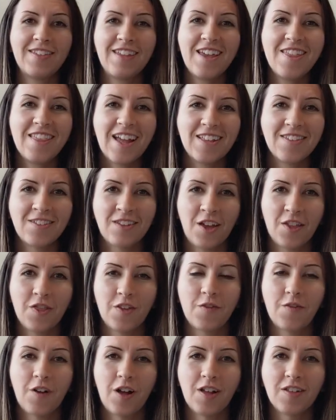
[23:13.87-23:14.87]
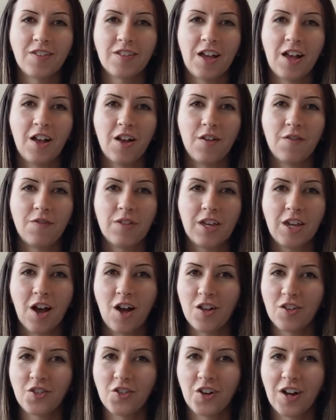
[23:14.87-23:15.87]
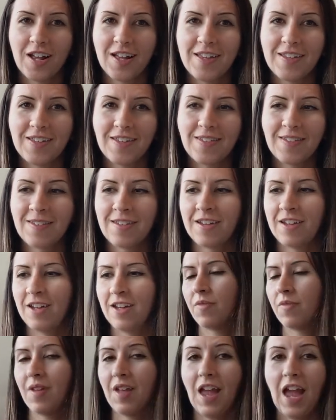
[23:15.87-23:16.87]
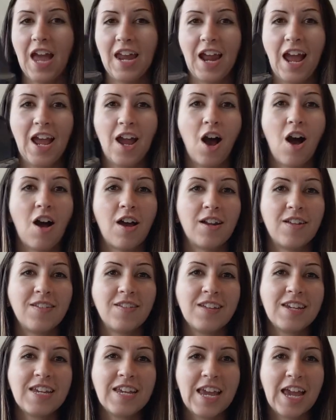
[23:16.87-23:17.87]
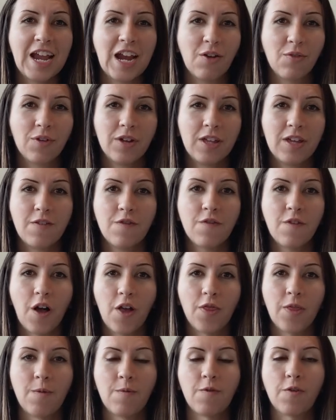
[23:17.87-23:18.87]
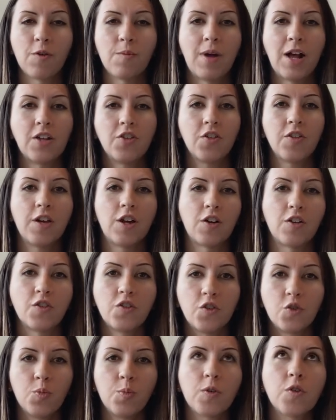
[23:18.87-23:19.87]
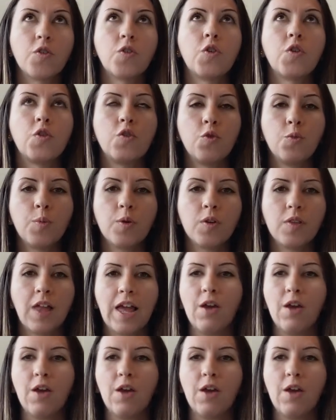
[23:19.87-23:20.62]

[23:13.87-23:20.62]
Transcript: I said, that's not the fault of the Altras, and I honestly can't really fault them for much. They're super, super